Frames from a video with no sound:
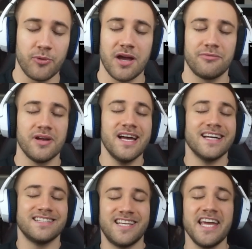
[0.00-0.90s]
We have
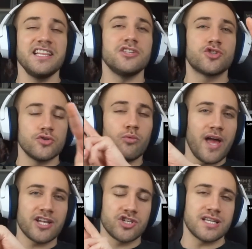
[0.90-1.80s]
daily two
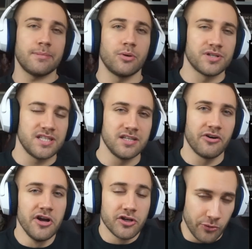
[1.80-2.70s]
reactions uploaded here.
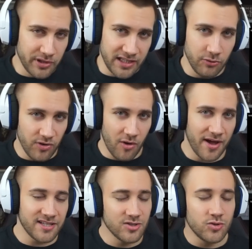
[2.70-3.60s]
Currently, we are
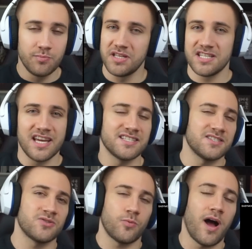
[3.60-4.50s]
reacting to
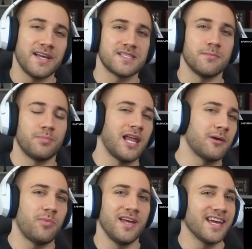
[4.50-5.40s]
BTS, Twice,
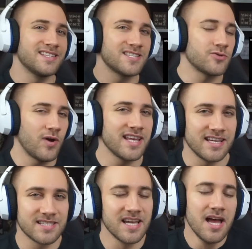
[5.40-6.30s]
Blackpink, and Stray
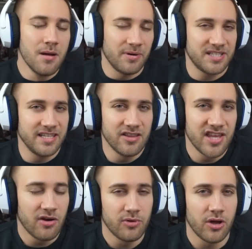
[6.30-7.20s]
Kids. But here and
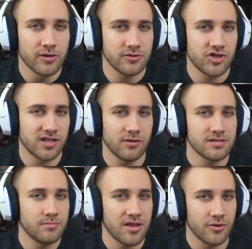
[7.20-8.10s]
there, we are also checking out
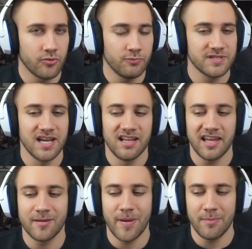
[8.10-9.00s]
some other groups
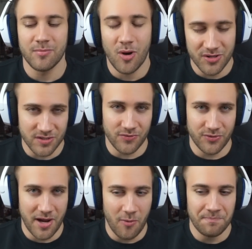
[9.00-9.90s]
like Baby Monster for now.